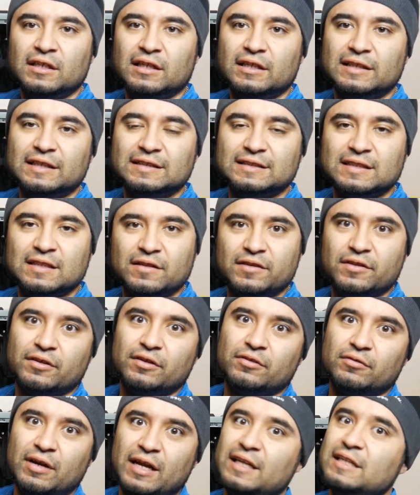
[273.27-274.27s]
isn't the
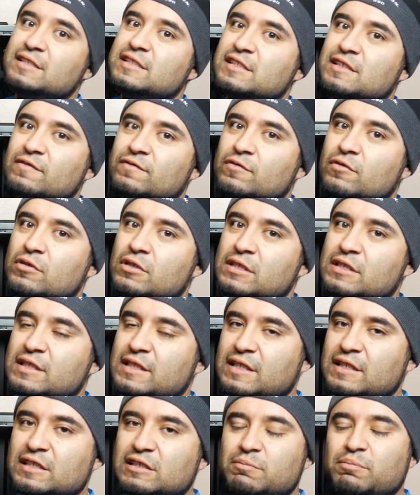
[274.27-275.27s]
greatest of
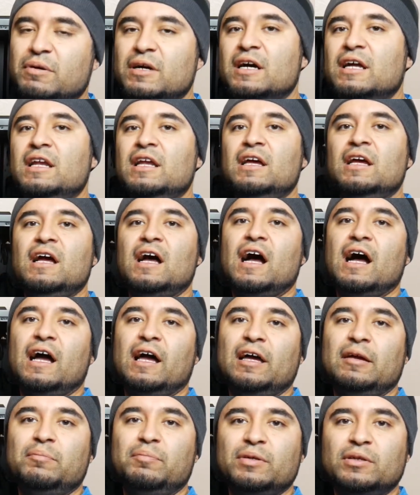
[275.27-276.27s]
warranties, but
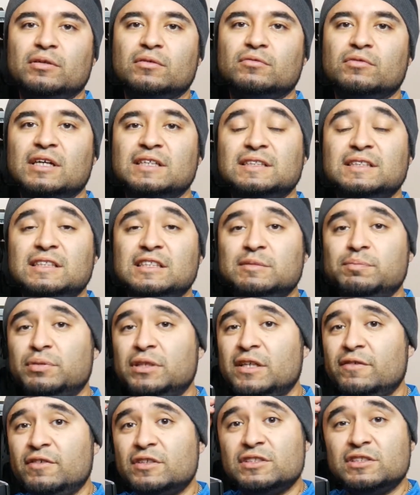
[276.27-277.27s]
I built Rusty's
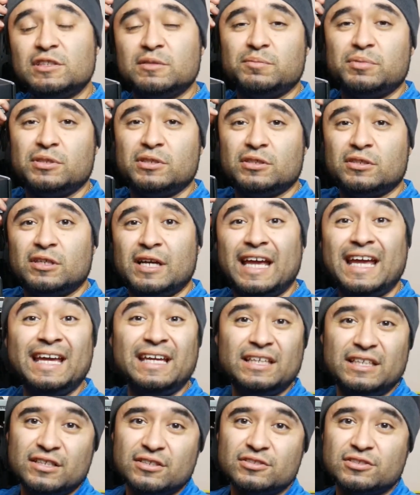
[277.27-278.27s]
previous computer
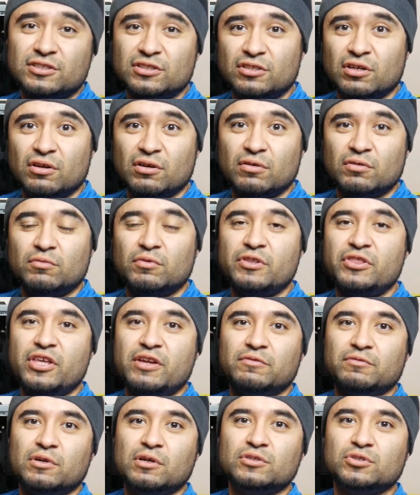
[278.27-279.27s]
eight years ago with a
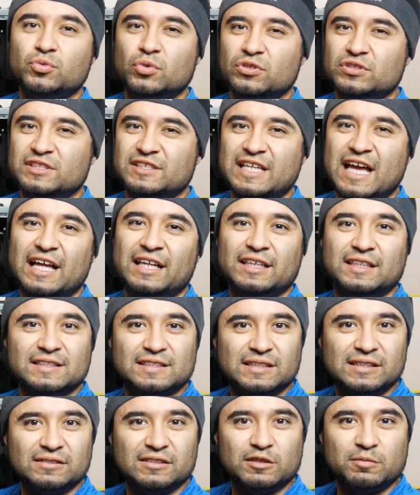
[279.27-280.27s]
Rosewill Stallion
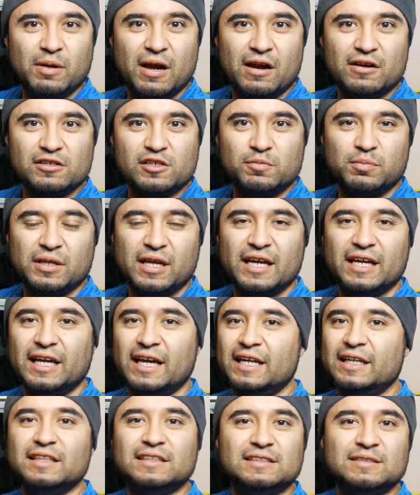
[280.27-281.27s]
series power supply,
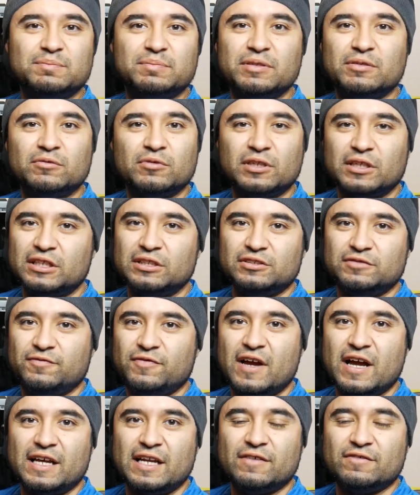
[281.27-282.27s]
and it's been working
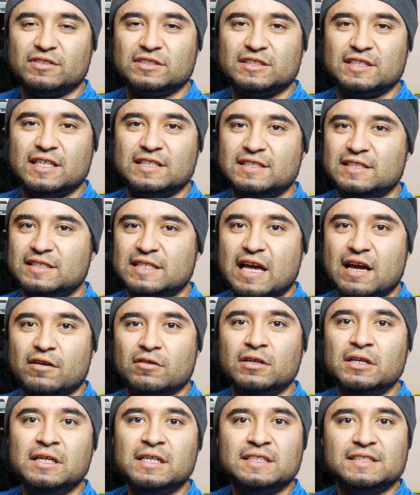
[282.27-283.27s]
fine ever since. And
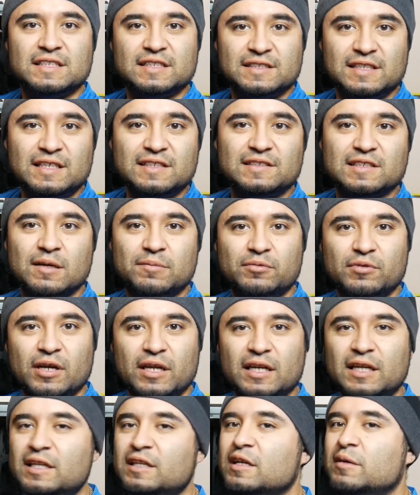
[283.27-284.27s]
now, since he's
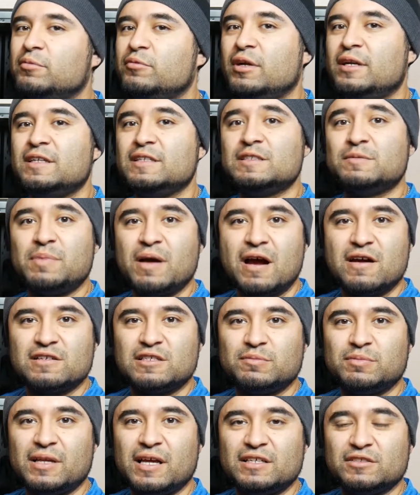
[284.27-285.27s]
upgraded, he upgraded his power
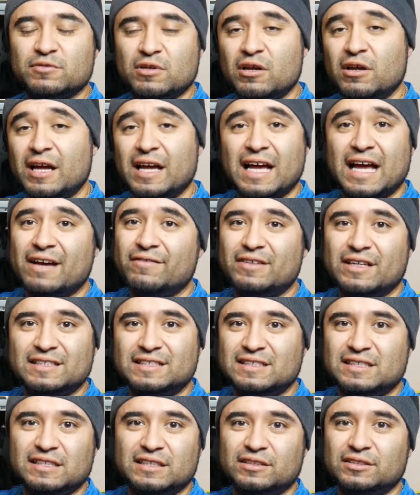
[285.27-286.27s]
supply as well. I have that
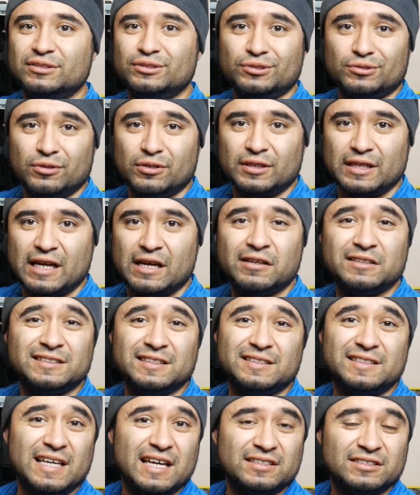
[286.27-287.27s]
sitting in a drawer now as
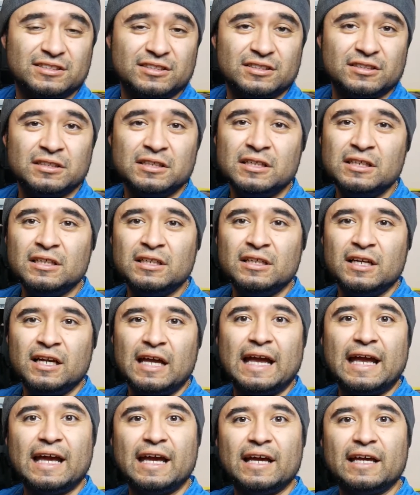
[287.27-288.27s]
a tester.
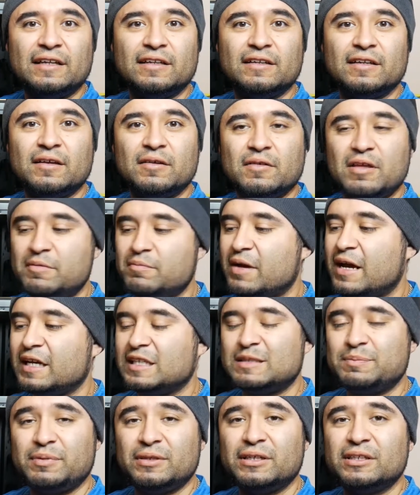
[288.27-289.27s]
And in my
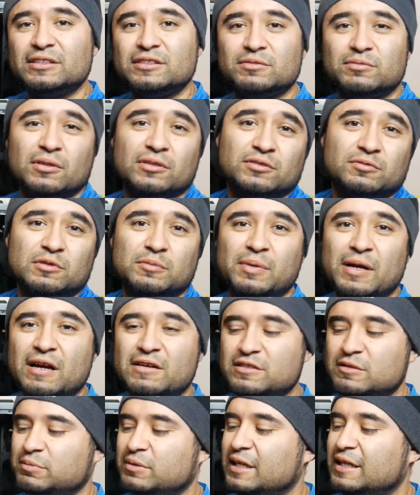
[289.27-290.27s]
experience, Rosewill
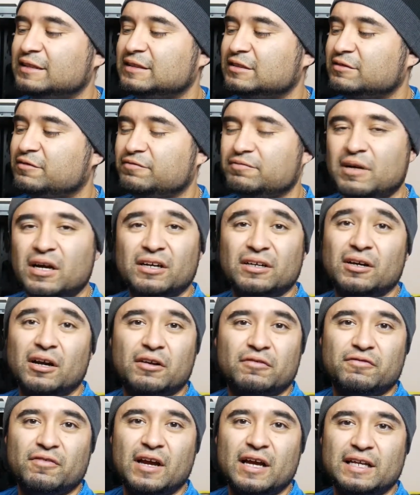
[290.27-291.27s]
power supplies are, are,
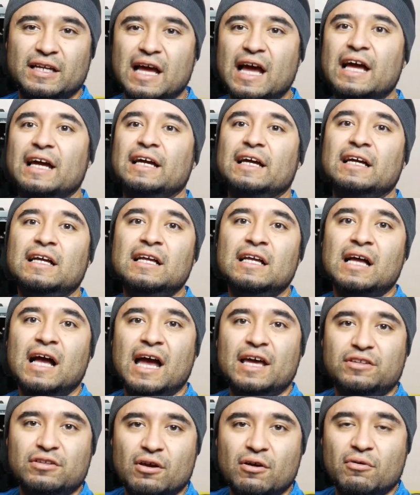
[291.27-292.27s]
are fine. I,
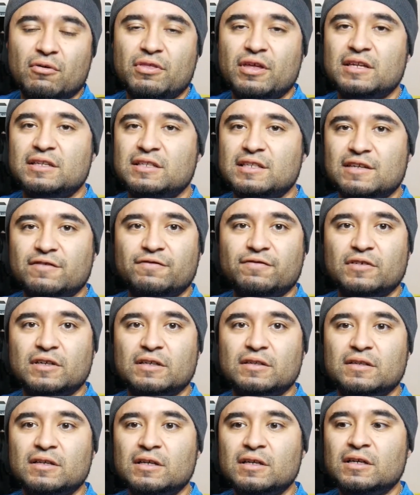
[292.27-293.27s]
I know that
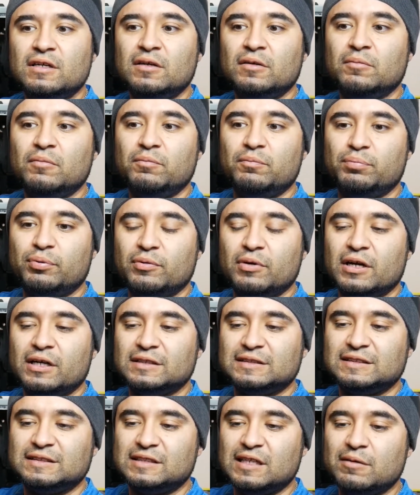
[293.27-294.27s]
different uh,
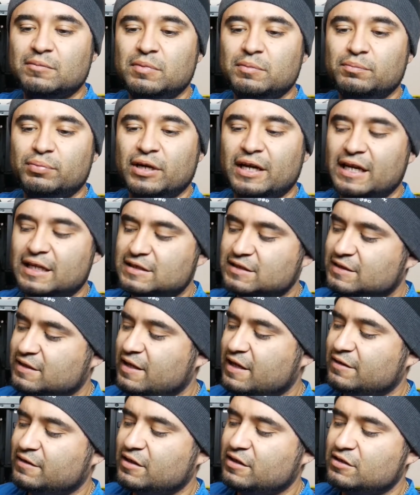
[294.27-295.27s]
sub brands
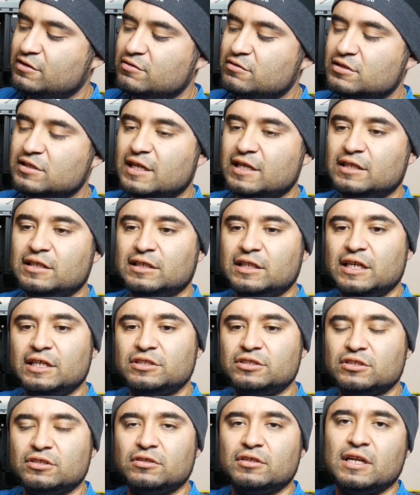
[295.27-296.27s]
that they use, like
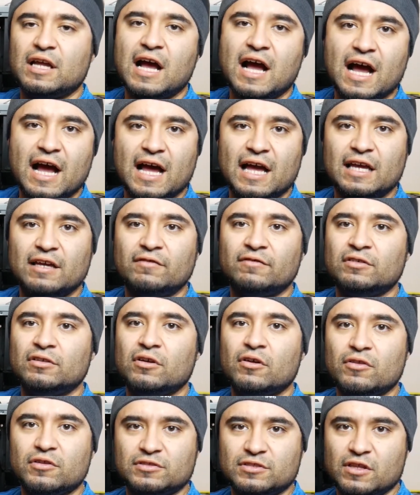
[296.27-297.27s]
Glacier and Hive and
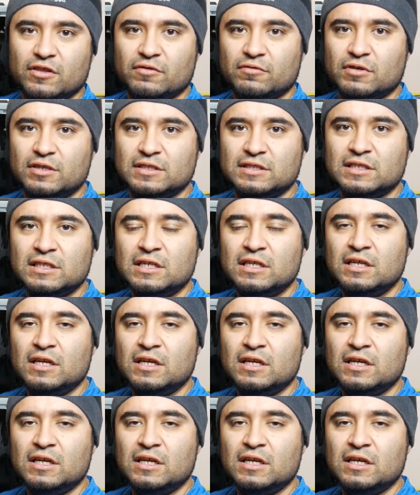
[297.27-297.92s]
all those other ones,